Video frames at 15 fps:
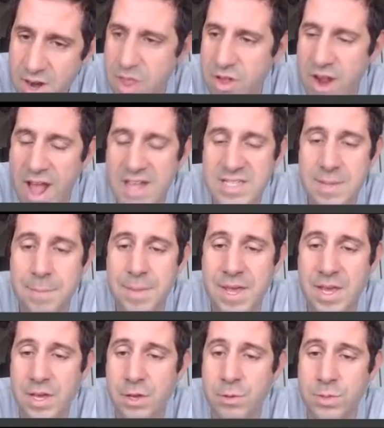whether it ends up
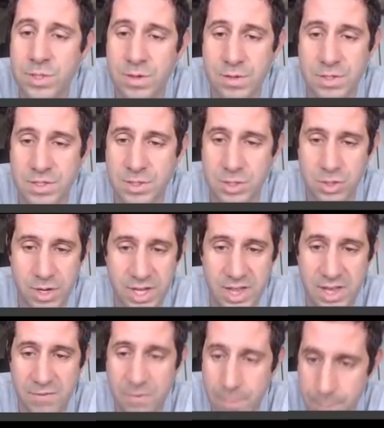being used
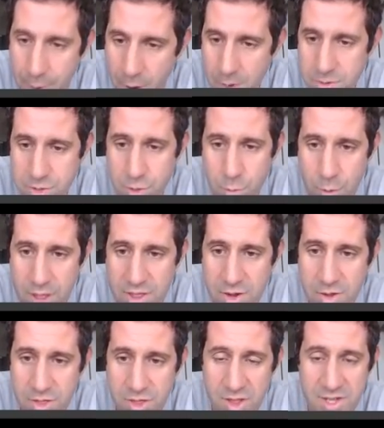strictly for parts or
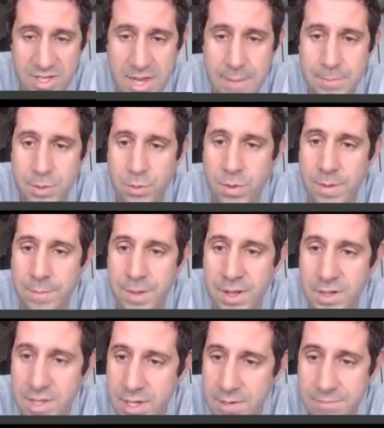whether they'll attempt to
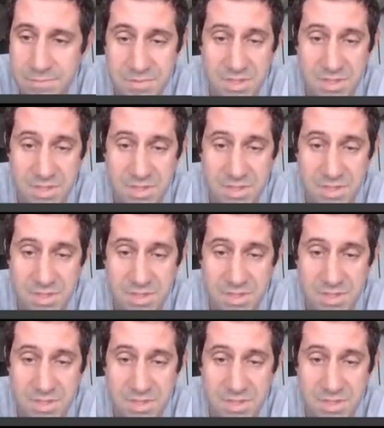rebuild it.